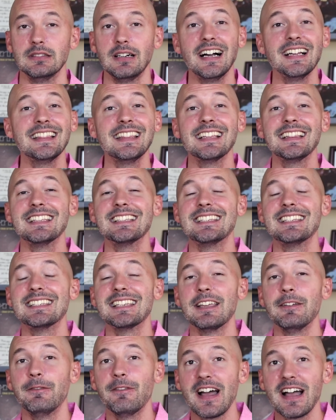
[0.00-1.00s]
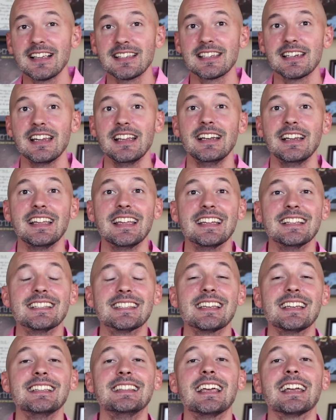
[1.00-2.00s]
I think this is a fascinating
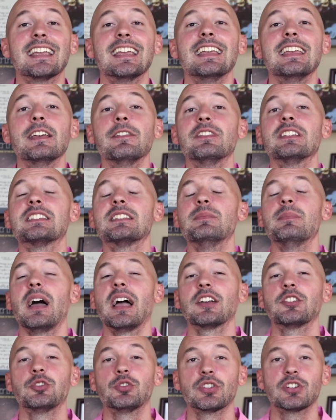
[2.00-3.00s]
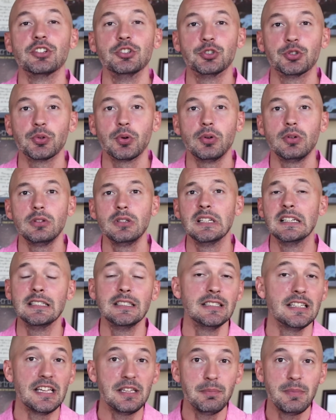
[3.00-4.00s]
insight that can give us some extra control,
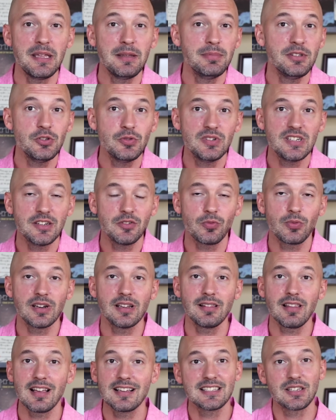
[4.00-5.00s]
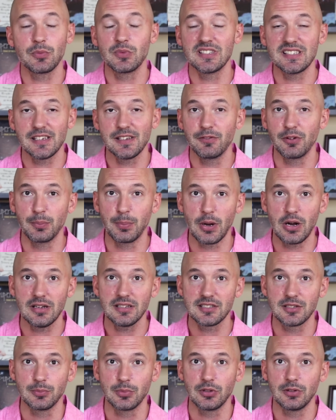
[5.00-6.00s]
and maybe you didn't realize it was even
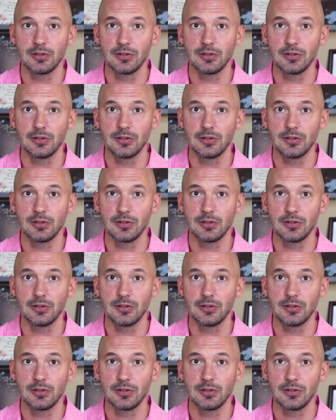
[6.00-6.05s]
possible.